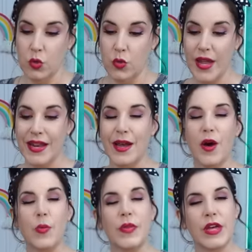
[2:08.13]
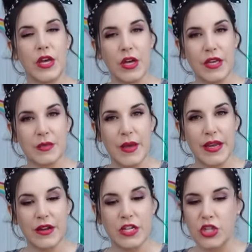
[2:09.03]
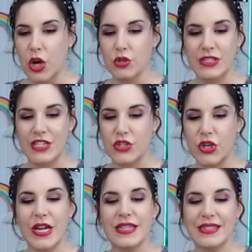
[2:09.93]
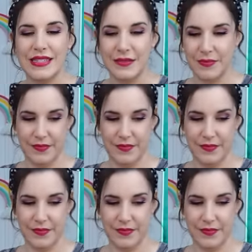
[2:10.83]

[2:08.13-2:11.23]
Ready to open the Cookeez Makery Toasty Treats.